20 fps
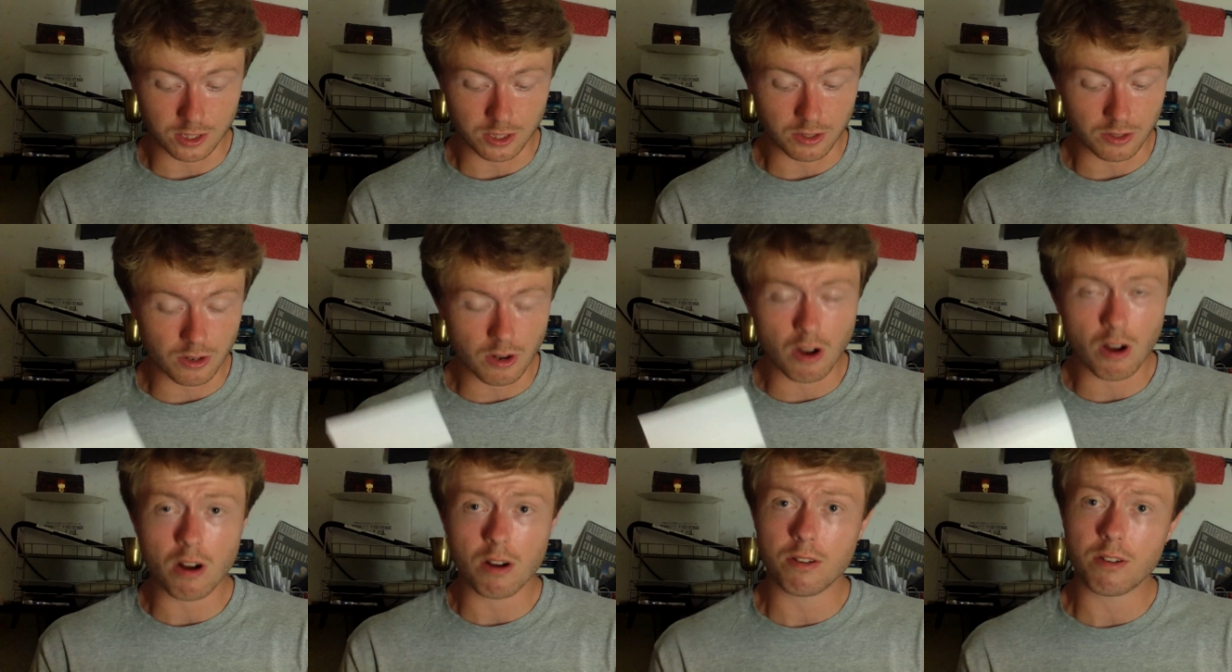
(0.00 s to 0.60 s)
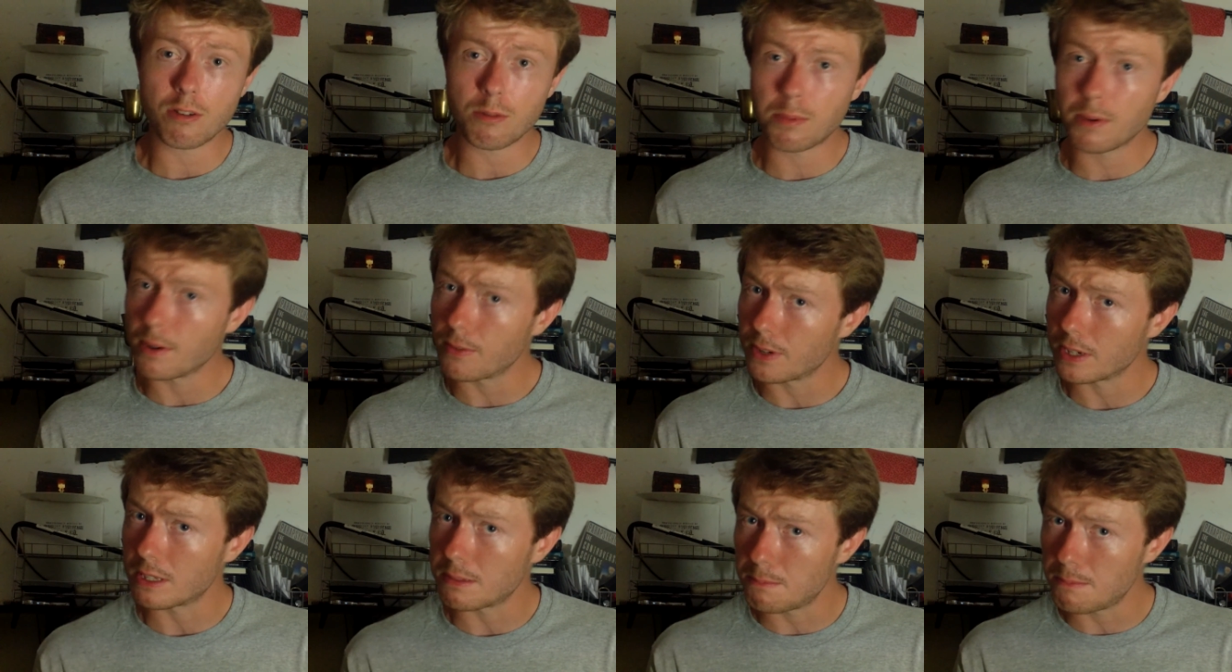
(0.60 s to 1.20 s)
so there are no
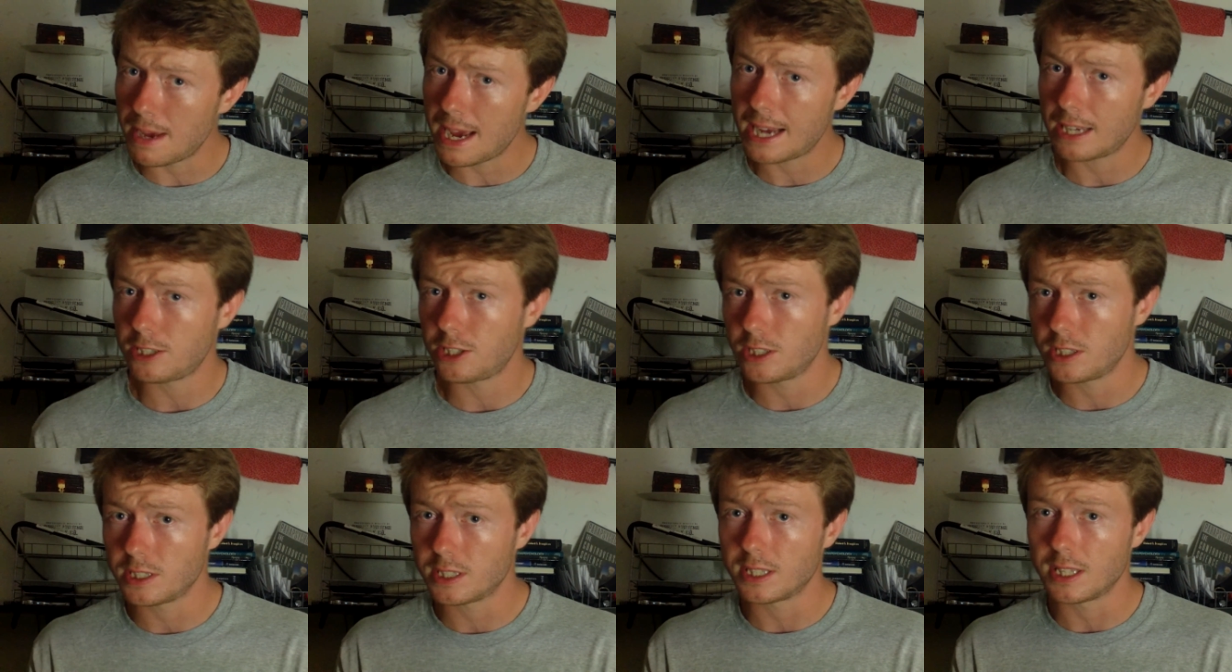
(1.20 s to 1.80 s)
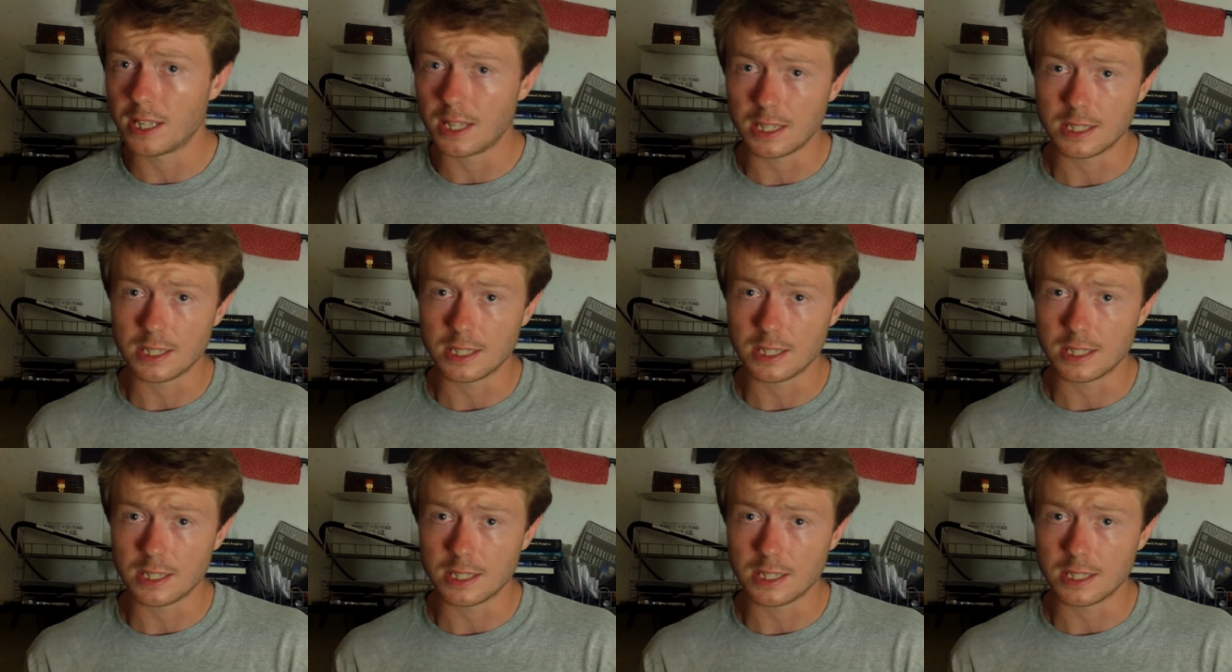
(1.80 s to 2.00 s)
perfect matches